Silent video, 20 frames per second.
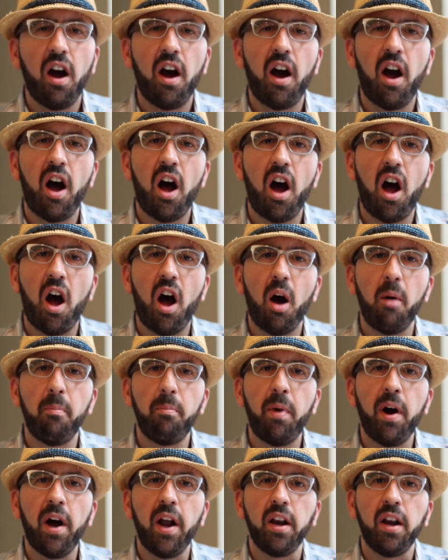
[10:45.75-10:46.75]

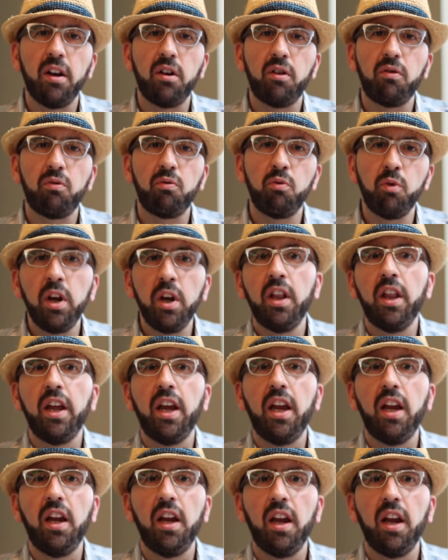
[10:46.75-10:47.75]
but
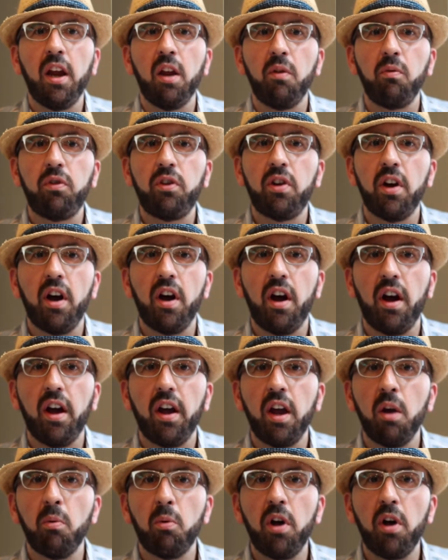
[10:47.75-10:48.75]
really it
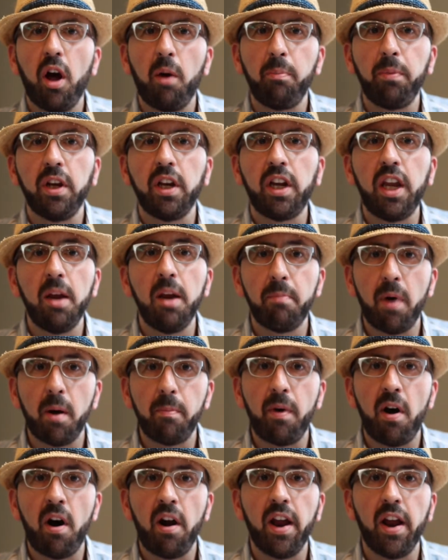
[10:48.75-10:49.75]
will help you to keep
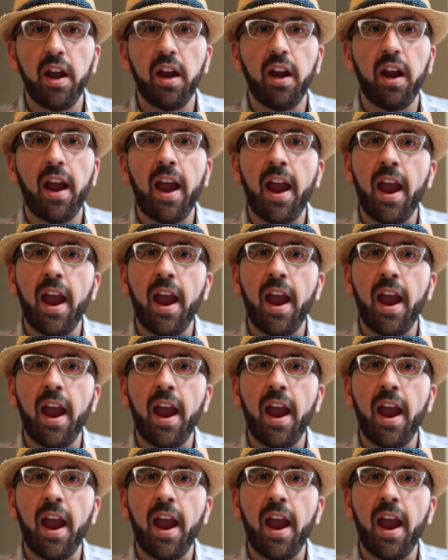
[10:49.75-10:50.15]
up on it,